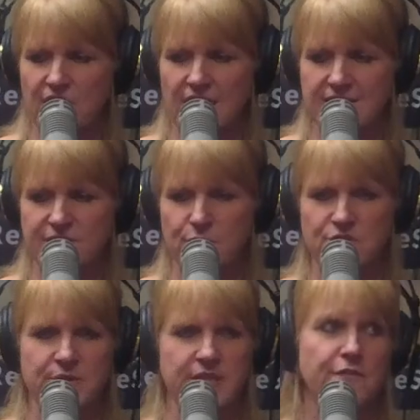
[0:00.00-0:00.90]
costs if we're
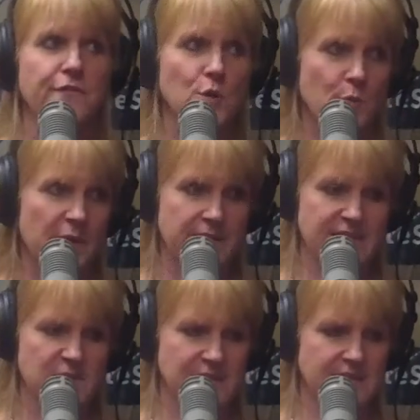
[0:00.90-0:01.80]
doing a full
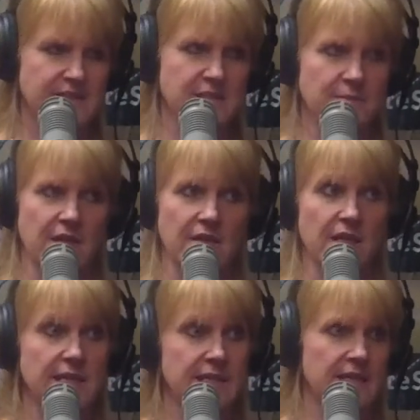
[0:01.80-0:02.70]
replacement system on the
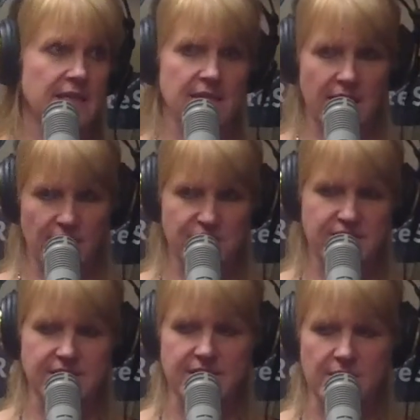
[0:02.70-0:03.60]
heating and air
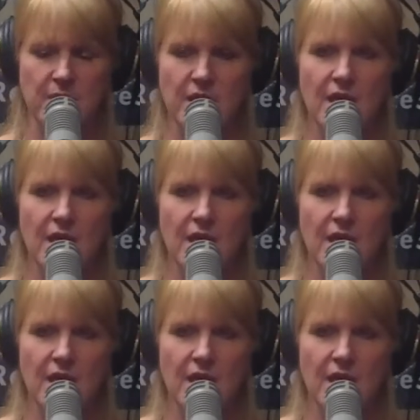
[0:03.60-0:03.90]
system.